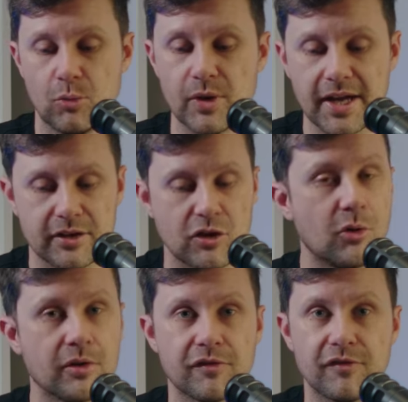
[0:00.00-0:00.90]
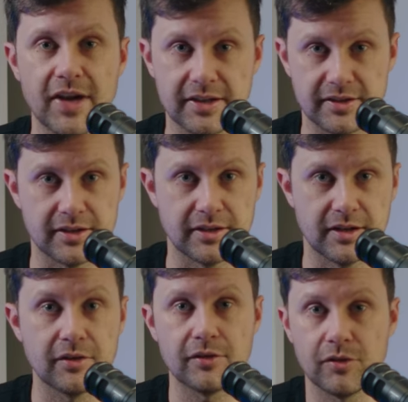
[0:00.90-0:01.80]
we had no infected
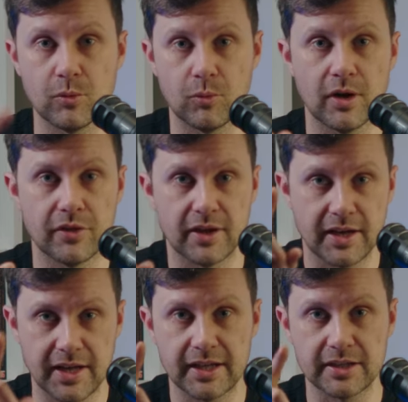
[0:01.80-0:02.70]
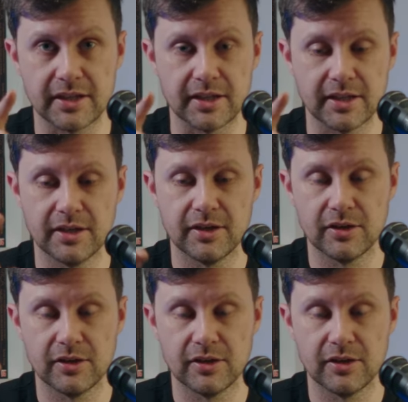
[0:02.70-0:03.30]
other than the one that Ellie